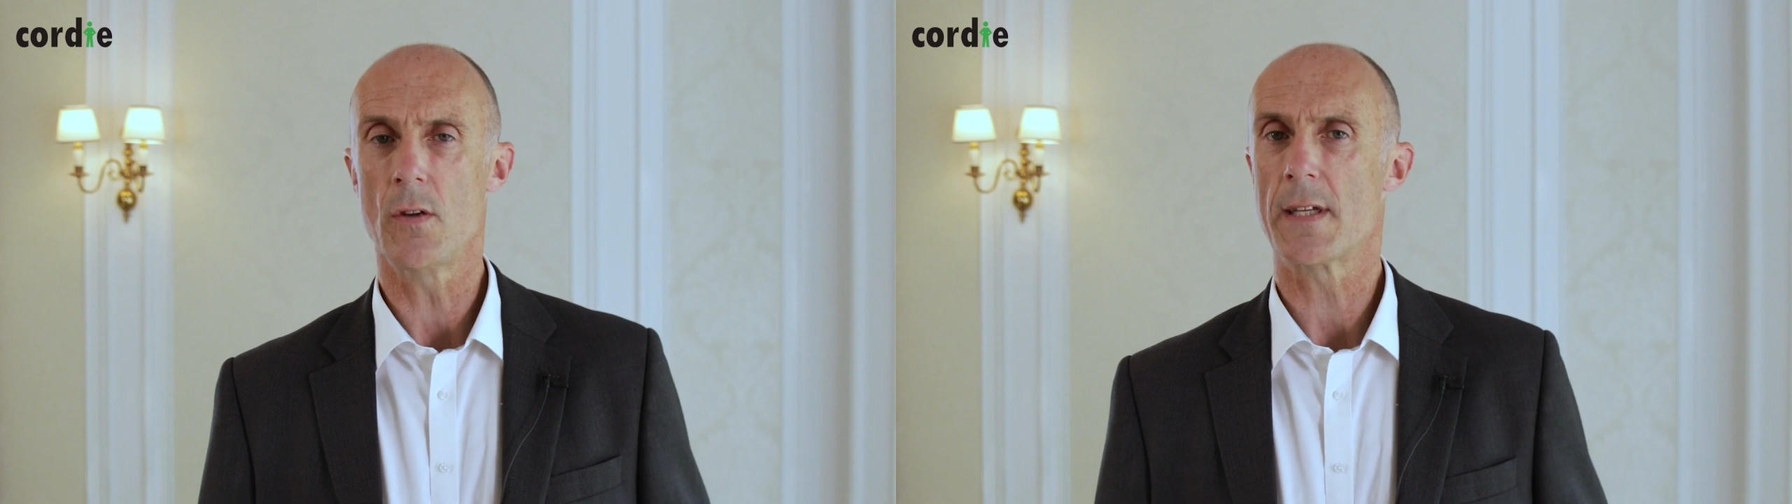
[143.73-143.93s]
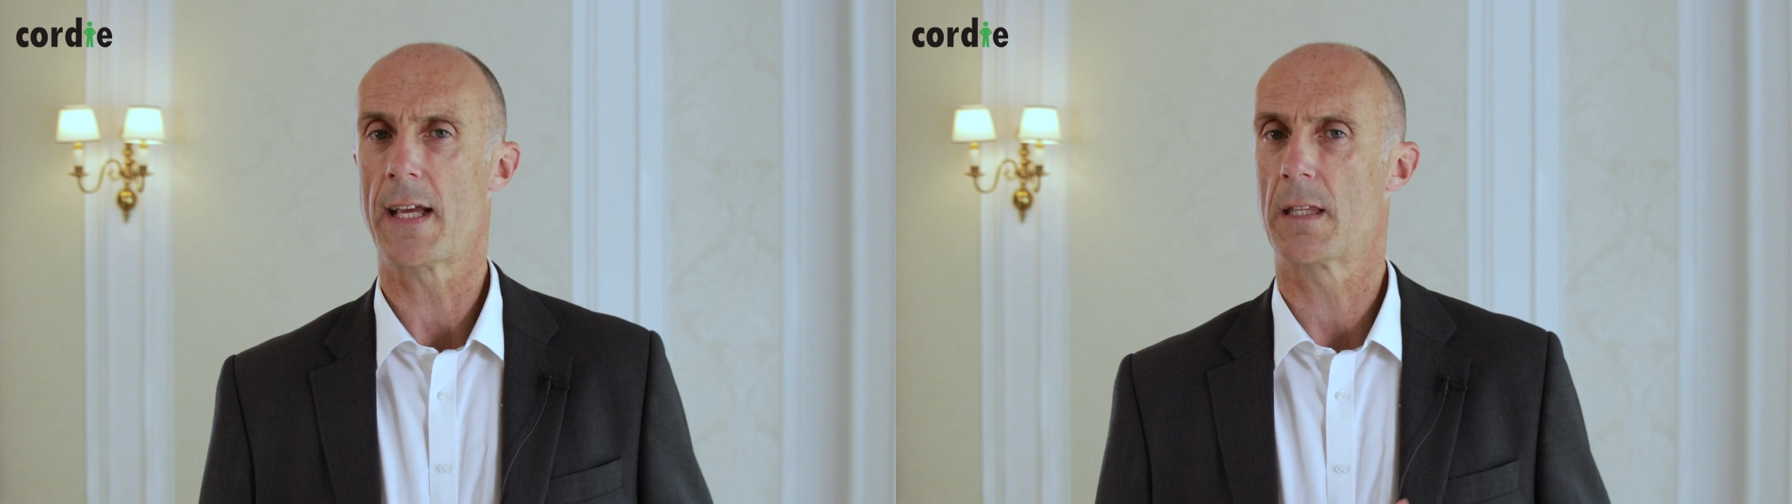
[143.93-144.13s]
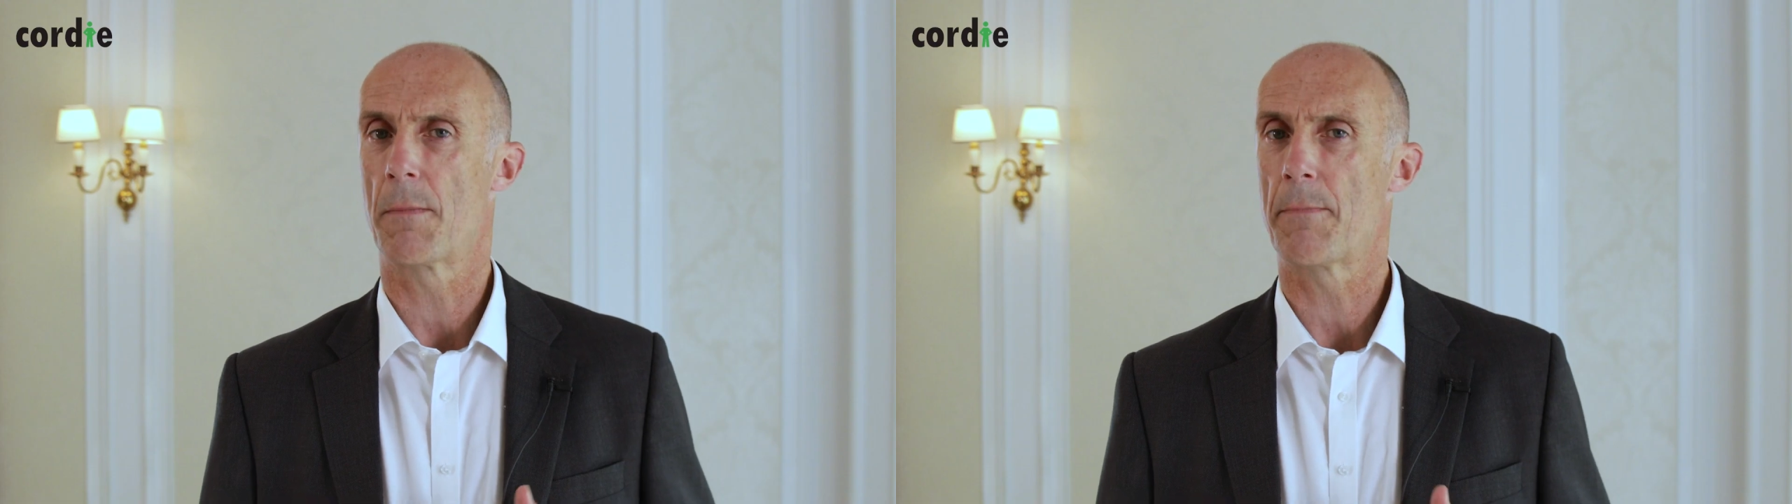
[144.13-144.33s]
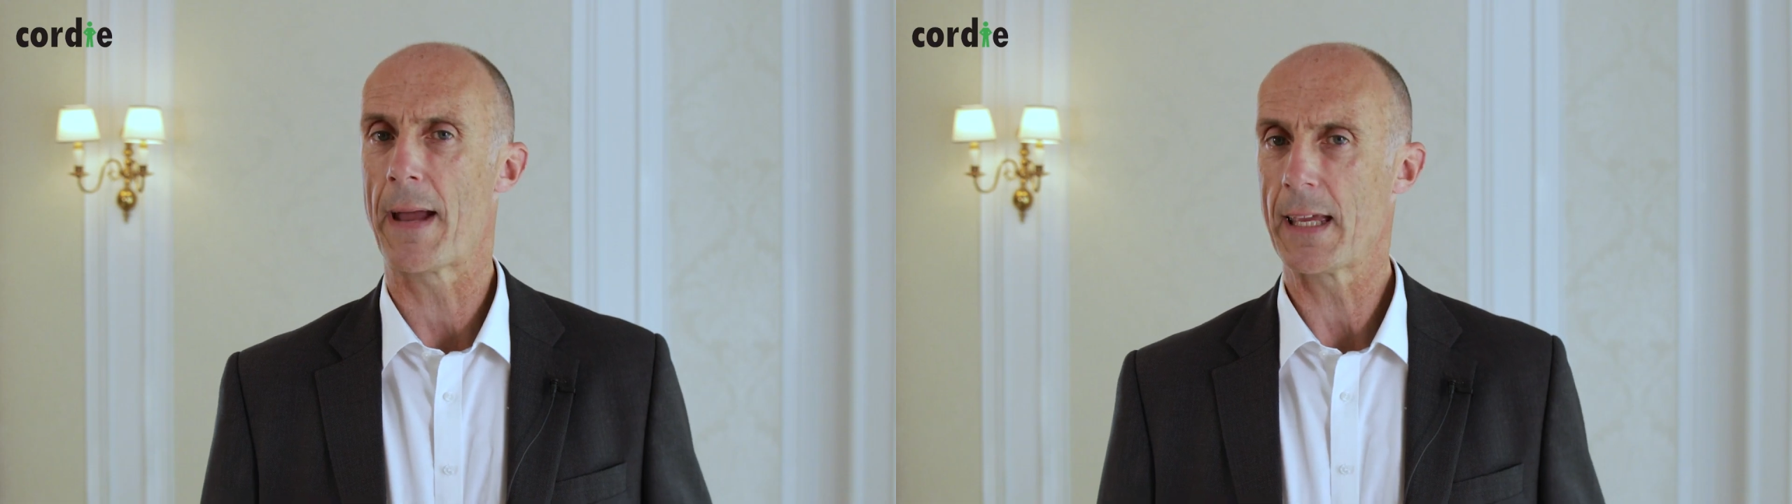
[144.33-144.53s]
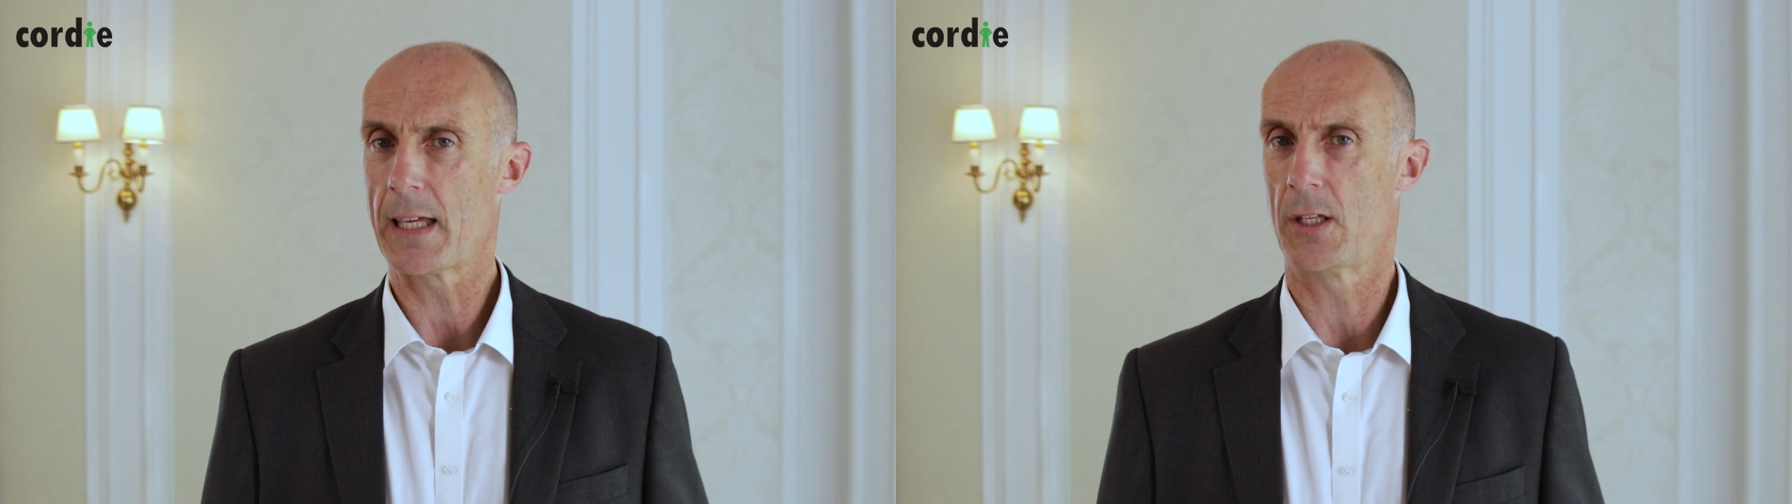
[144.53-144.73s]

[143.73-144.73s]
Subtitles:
take the bank